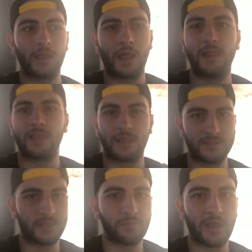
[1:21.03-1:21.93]
kind of like that
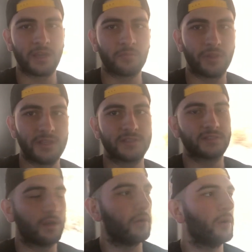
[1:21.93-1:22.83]
zip lining place.
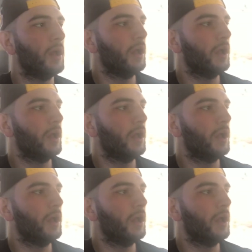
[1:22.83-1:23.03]
So